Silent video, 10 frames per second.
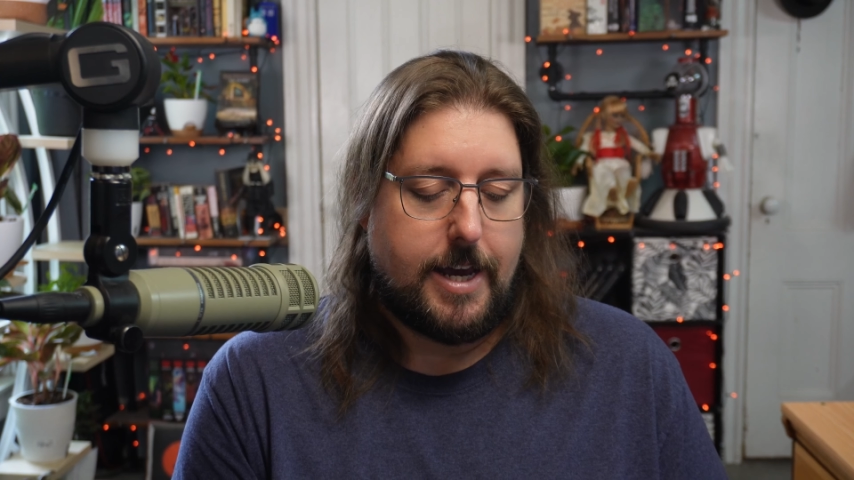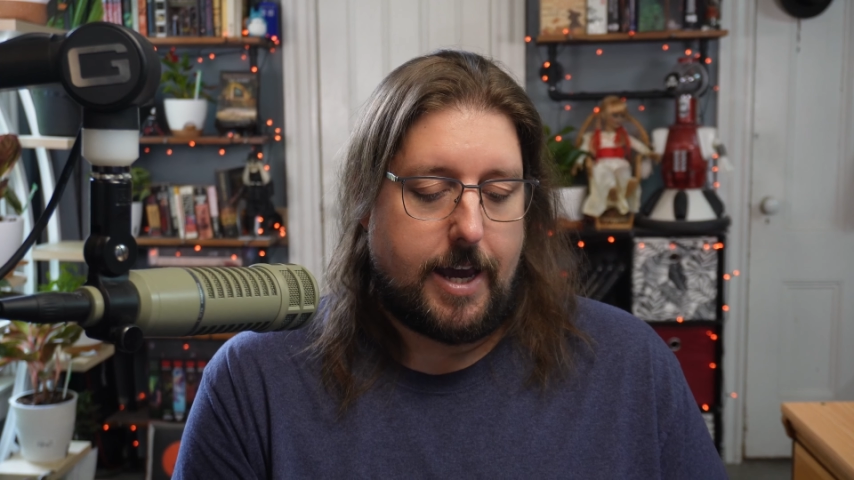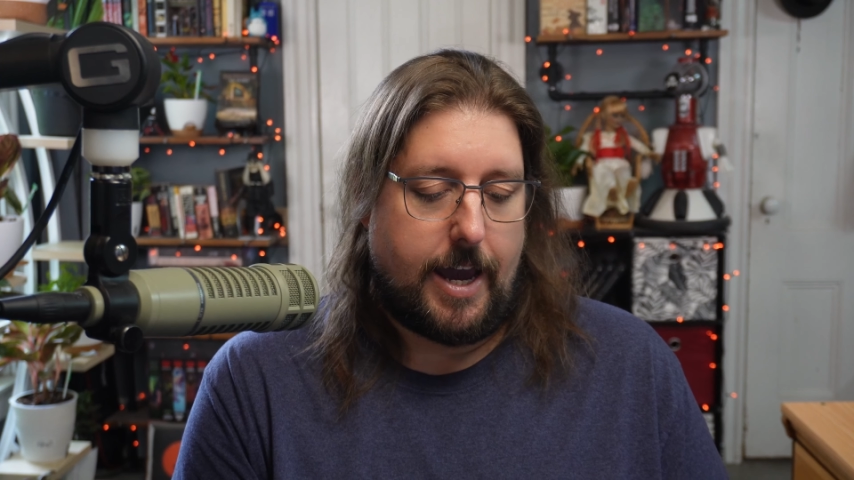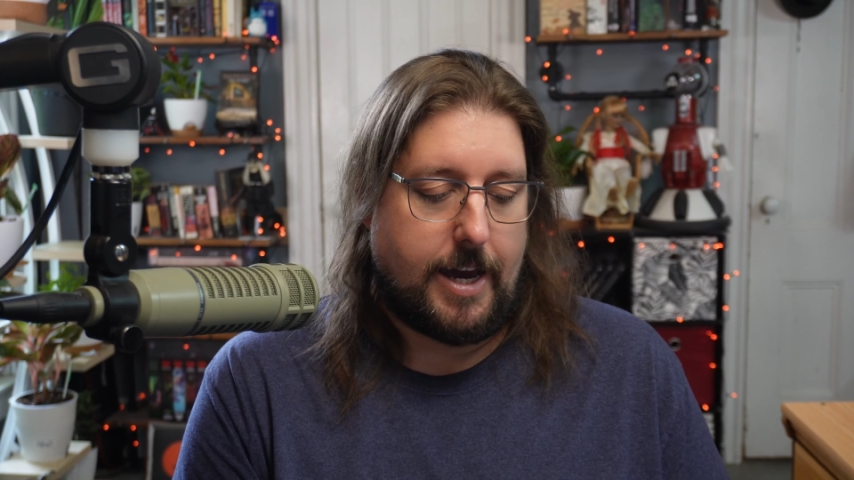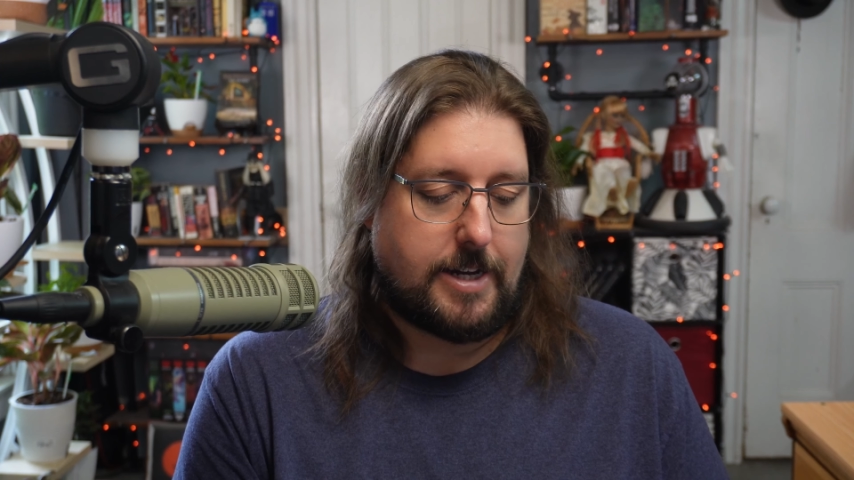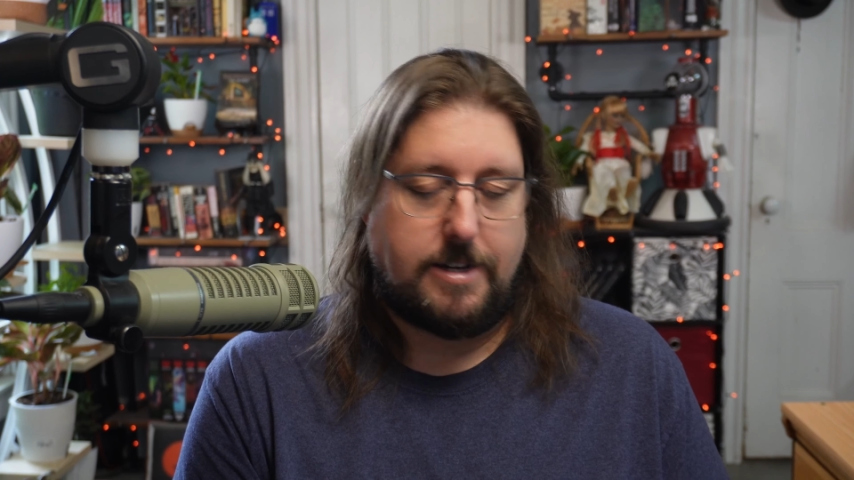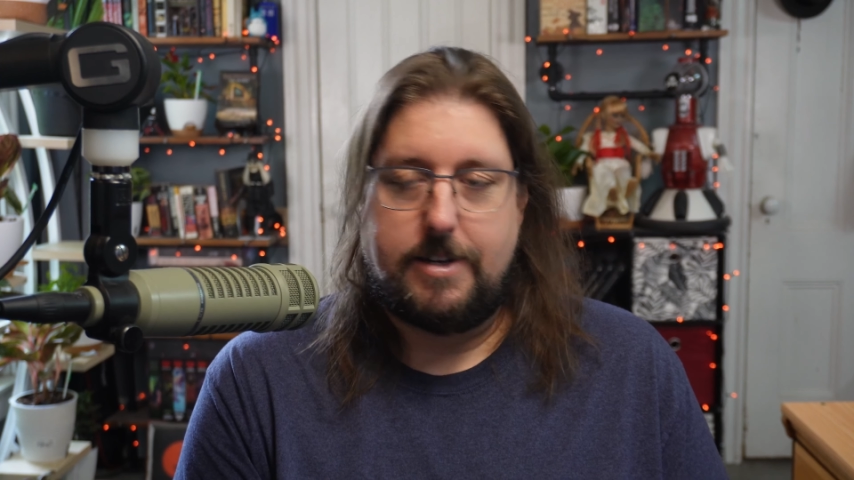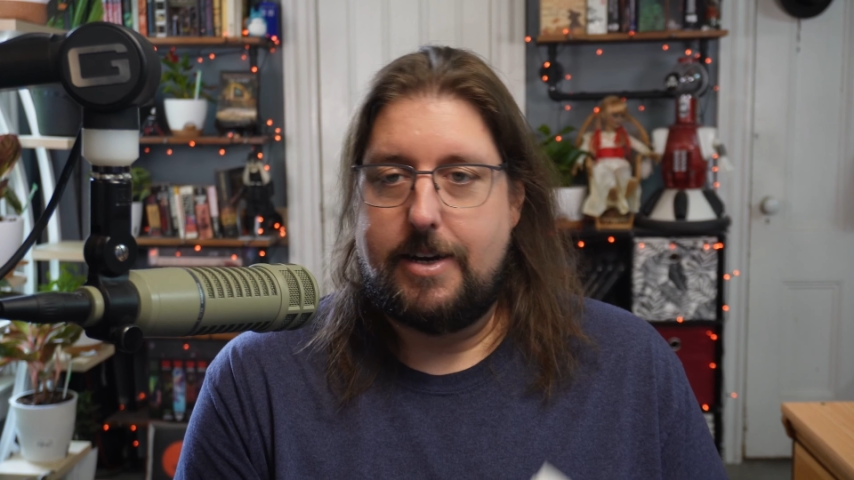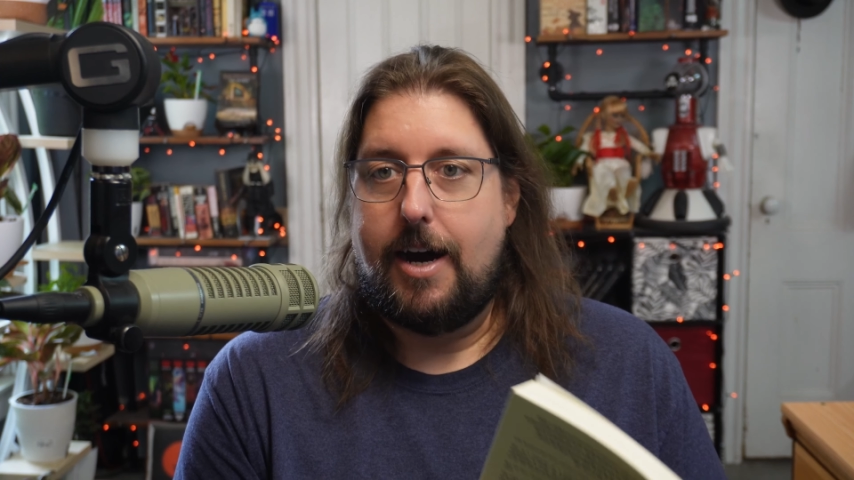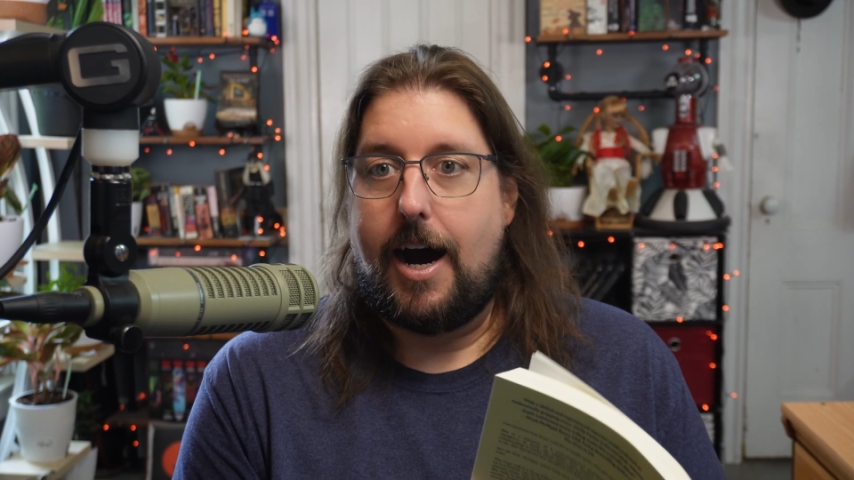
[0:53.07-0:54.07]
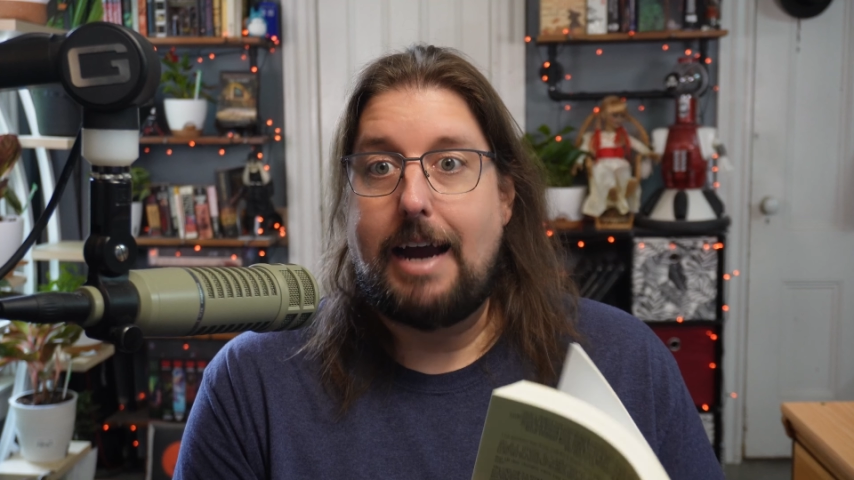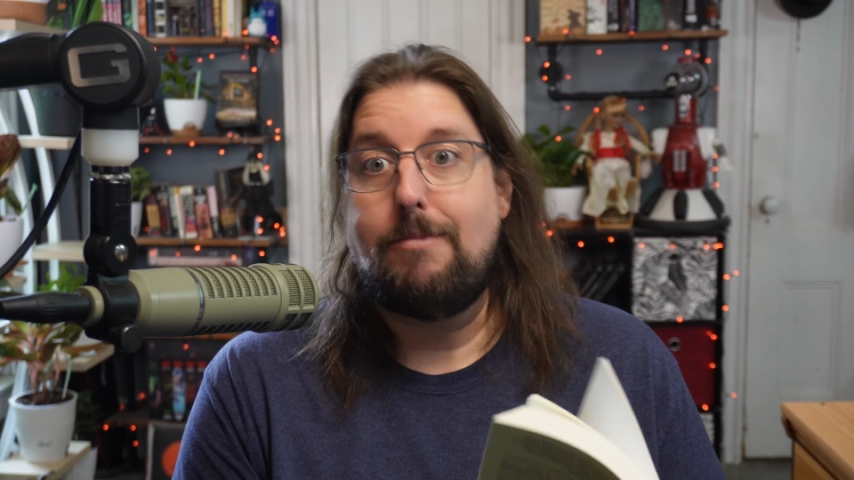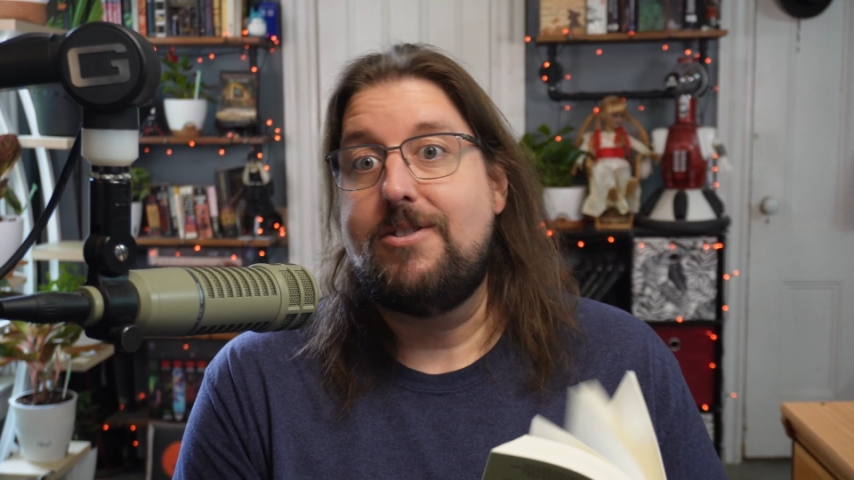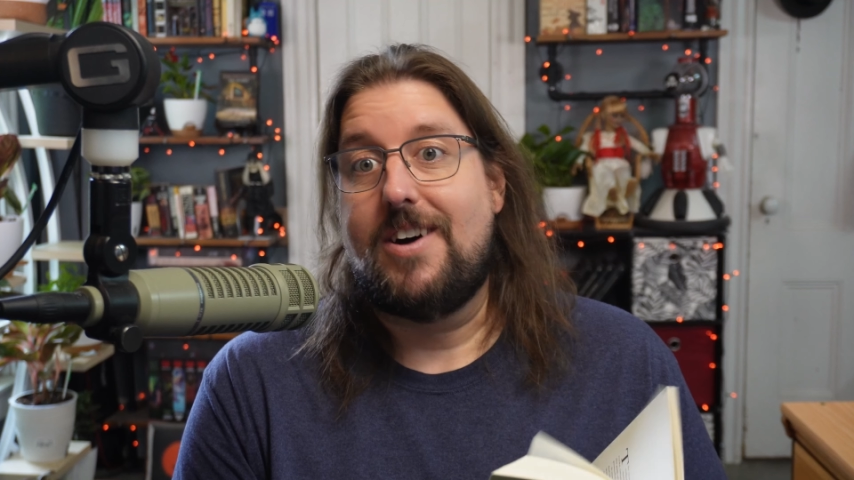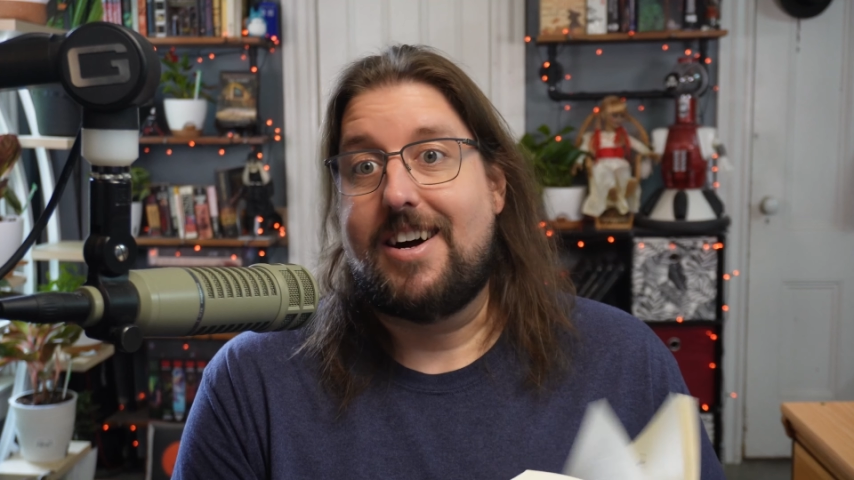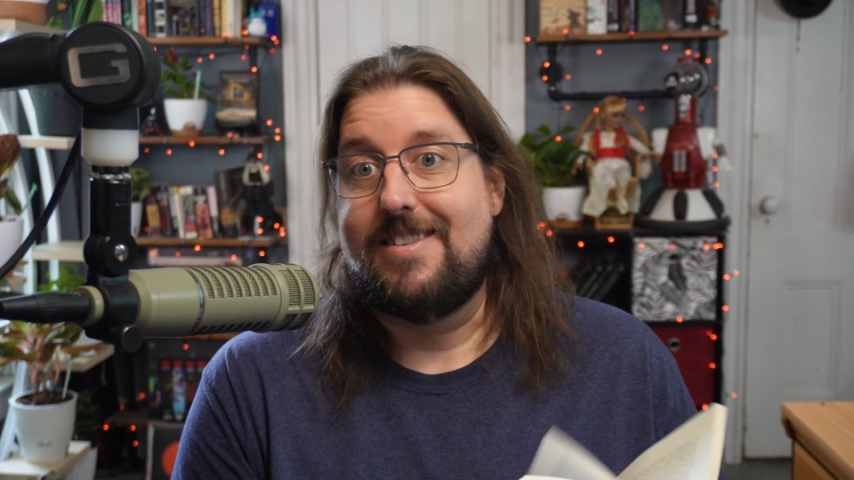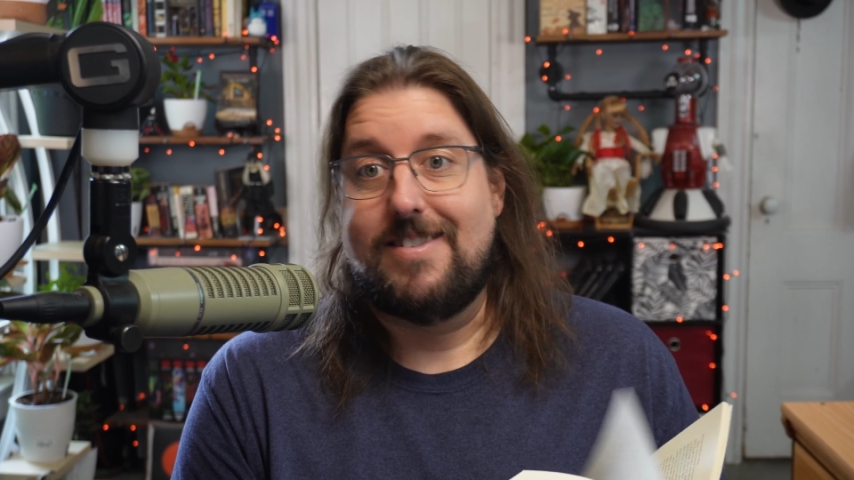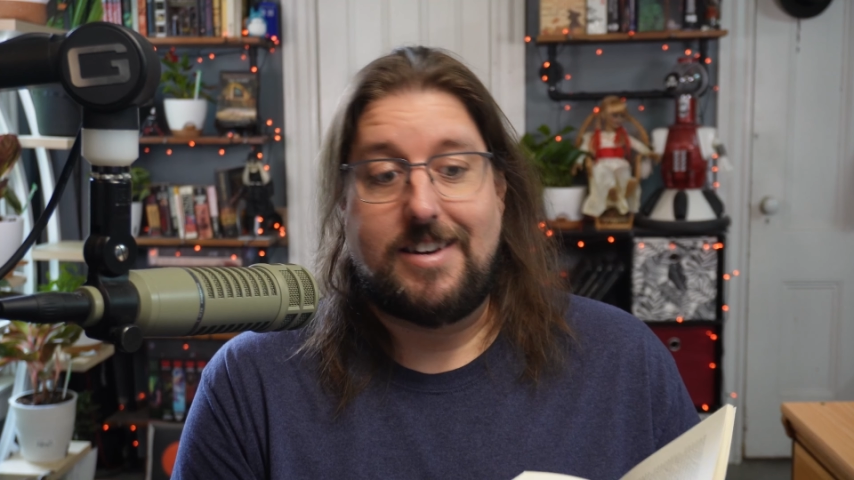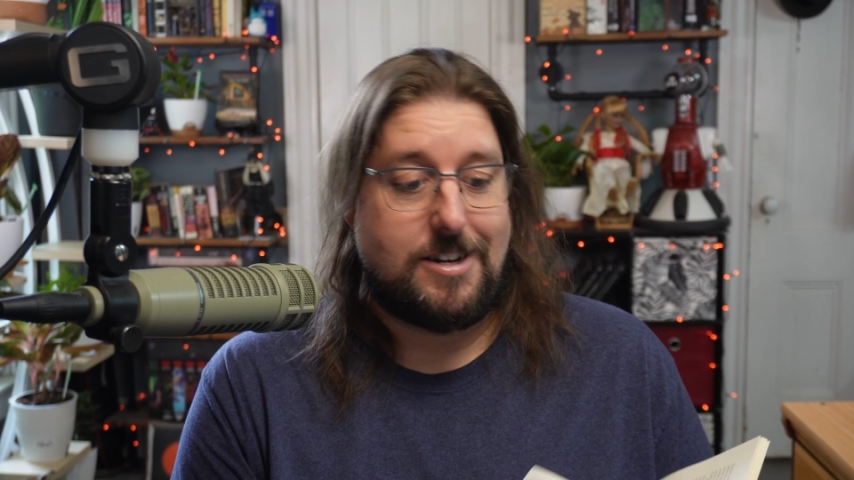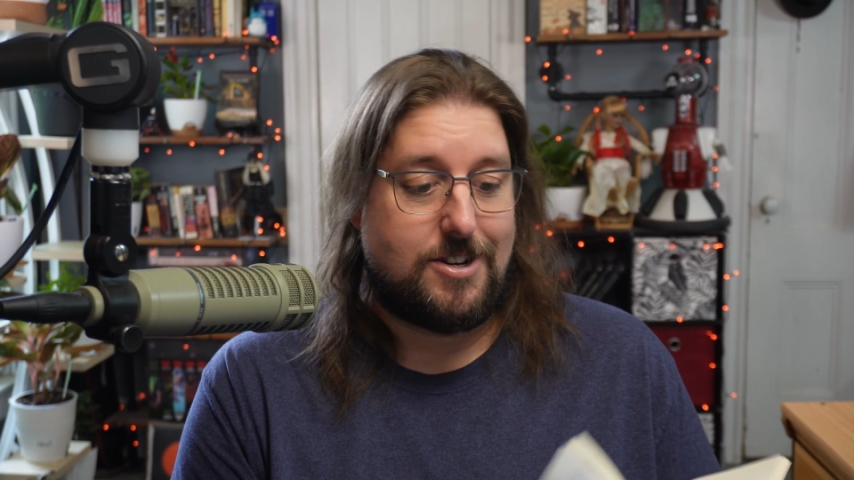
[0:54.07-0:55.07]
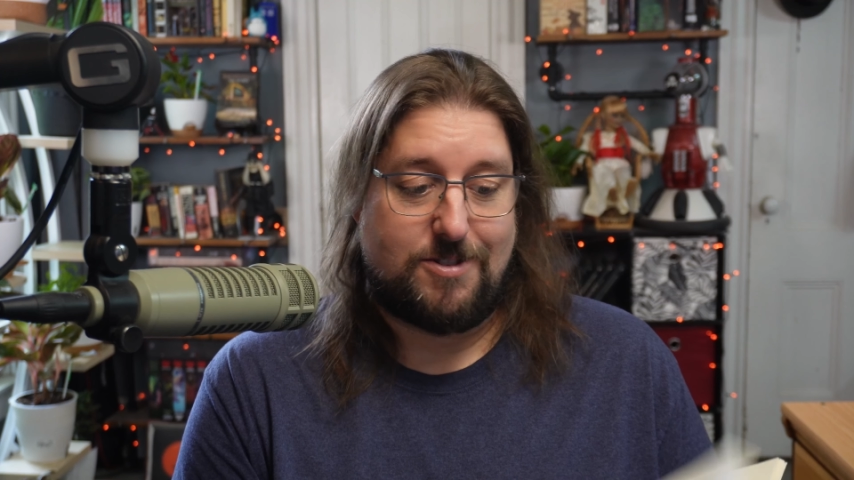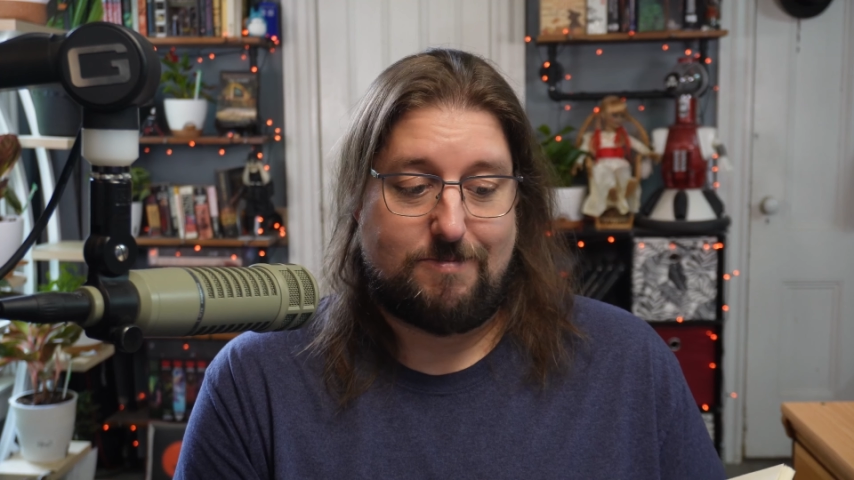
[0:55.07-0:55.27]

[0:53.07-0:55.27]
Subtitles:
and I was honestly just